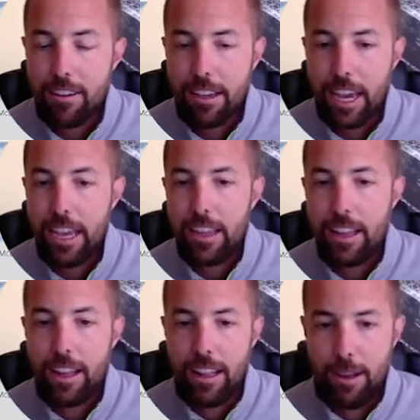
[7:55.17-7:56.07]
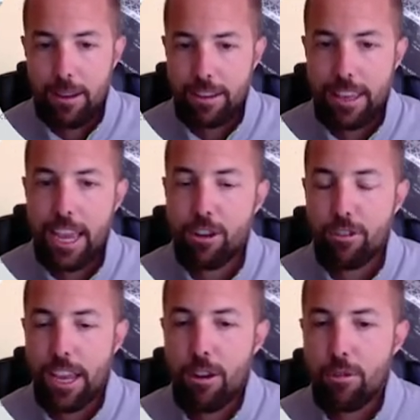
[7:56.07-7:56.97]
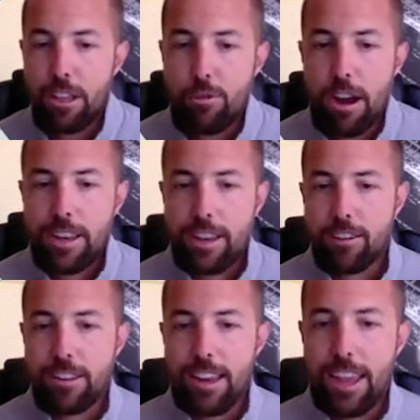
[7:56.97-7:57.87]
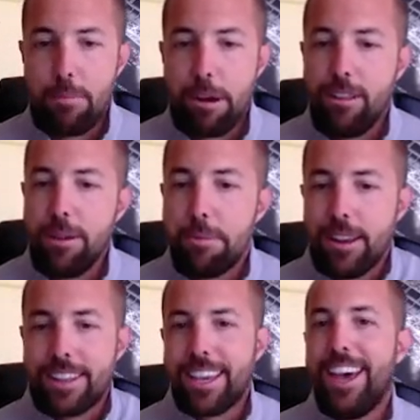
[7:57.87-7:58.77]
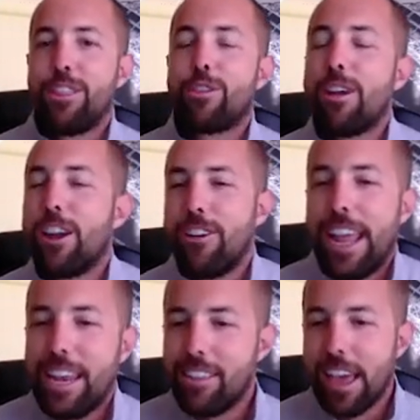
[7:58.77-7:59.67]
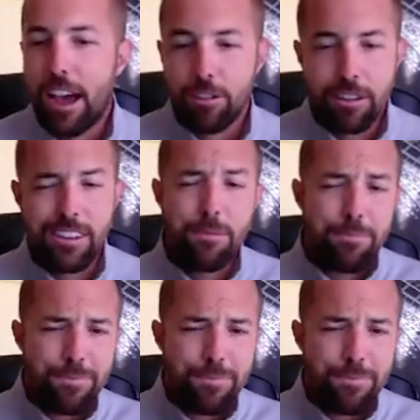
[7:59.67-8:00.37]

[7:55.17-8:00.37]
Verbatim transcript: Okay, uh, can't can't really write here today apparently, but uh, three hundred eighty thousand